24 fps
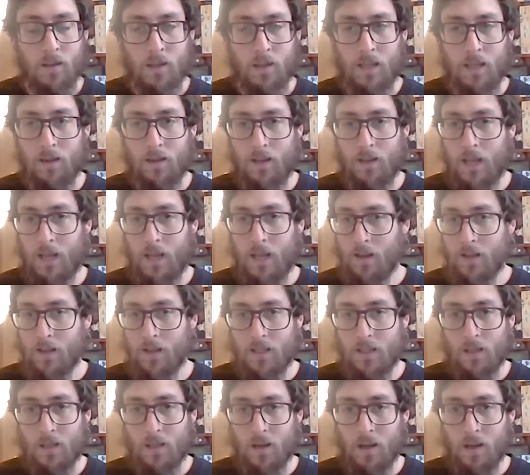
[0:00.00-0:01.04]
He liked
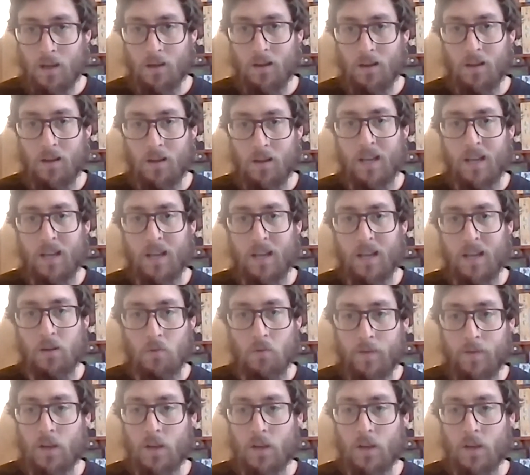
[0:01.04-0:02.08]
to garden a lot. He'd grow
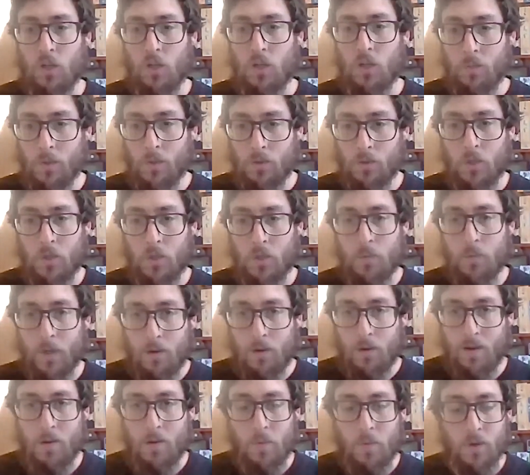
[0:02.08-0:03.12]
vegetables, which my gran
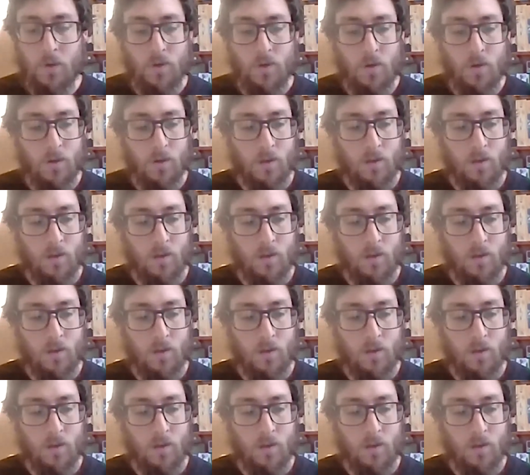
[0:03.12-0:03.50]
would cook.